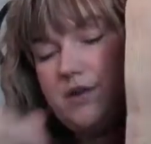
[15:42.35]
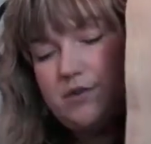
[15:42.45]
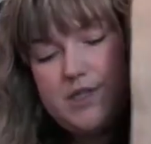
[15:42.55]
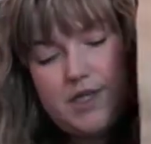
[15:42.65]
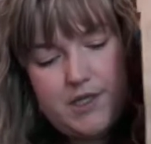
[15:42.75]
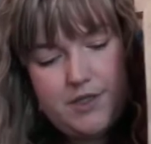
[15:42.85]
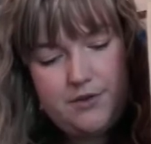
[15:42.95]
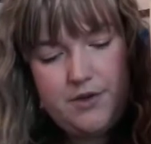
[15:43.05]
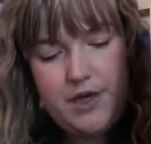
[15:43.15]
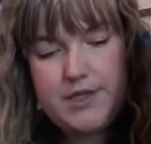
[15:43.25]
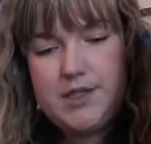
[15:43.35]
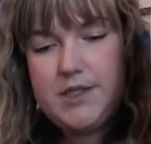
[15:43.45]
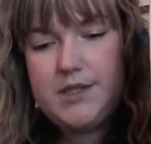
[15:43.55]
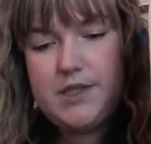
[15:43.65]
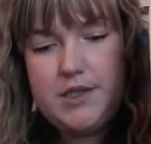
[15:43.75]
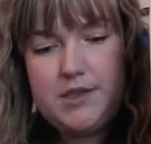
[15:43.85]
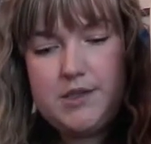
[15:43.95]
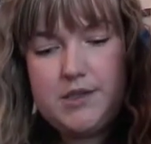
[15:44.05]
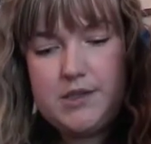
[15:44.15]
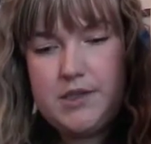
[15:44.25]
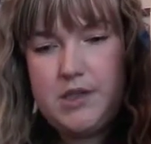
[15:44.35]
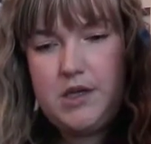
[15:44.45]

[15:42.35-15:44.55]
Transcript: Oh, did I tell you guys this is,